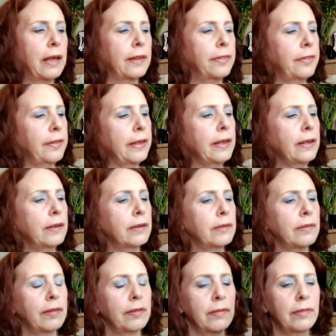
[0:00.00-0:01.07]
I think,
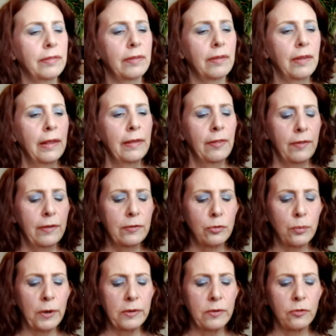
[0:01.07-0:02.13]
these
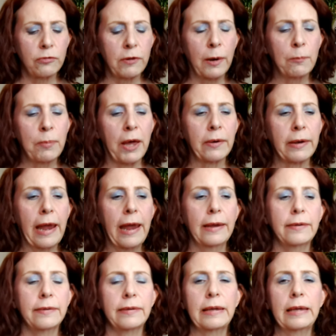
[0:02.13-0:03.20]
ones run about
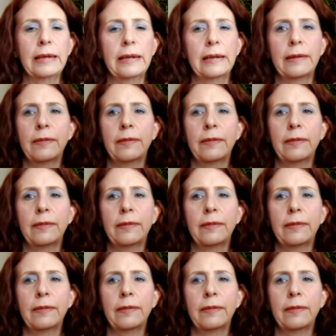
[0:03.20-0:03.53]
18